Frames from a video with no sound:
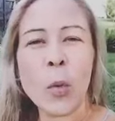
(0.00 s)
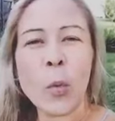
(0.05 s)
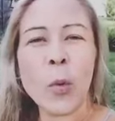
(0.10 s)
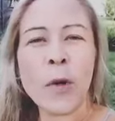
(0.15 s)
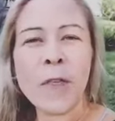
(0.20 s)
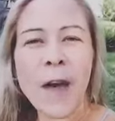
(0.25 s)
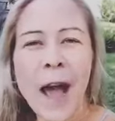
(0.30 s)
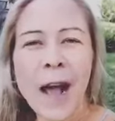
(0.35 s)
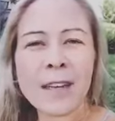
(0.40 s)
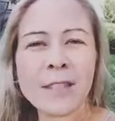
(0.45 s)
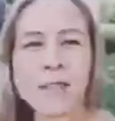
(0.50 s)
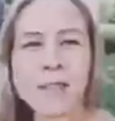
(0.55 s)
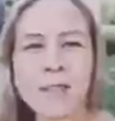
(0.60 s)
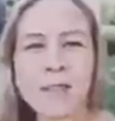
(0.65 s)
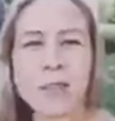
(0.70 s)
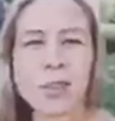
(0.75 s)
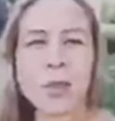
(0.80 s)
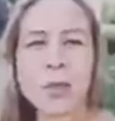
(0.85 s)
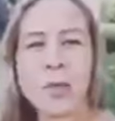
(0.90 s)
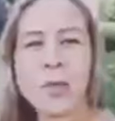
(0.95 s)
with
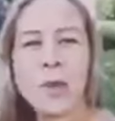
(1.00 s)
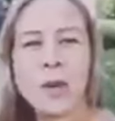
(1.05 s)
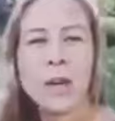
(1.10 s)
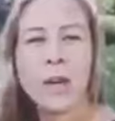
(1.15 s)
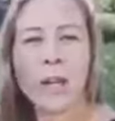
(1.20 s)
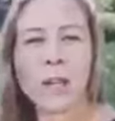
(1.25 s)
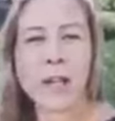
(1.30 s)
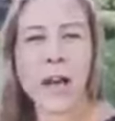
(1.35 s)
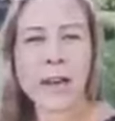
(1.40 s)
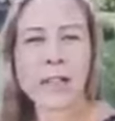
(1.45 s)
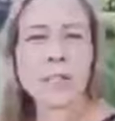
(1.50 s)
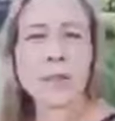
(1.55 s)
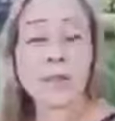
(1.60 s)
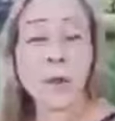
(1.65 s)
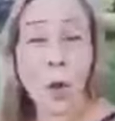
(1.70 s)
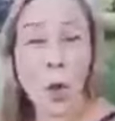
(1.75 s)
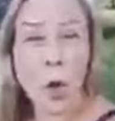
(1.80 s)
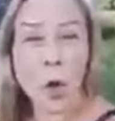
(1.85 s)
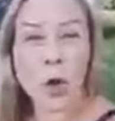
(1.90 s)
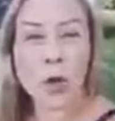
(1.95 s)
access to the collective
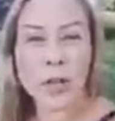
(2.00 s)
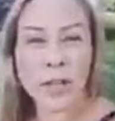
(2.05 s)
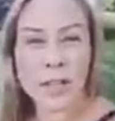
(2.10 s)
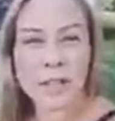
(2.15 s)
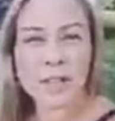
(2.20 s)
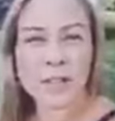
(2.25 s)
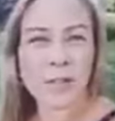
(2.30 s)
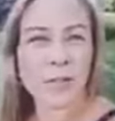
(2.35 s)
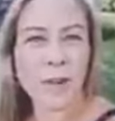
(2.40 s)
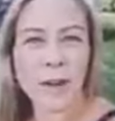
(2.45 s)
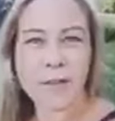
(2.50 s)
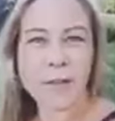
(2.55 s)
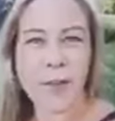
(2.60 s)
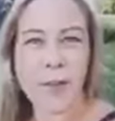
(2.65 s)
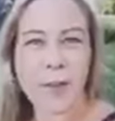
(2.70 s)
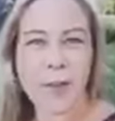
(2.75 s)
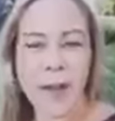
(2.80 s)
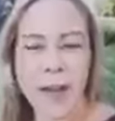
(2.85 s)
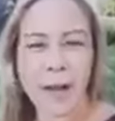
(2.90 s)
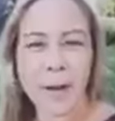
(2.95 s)
wholeness of
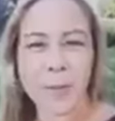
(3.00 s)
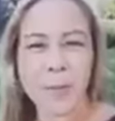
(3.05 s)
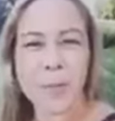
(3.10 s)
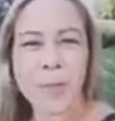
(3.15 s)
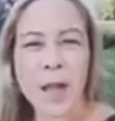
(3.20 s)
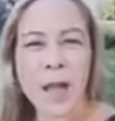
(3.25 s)
everything.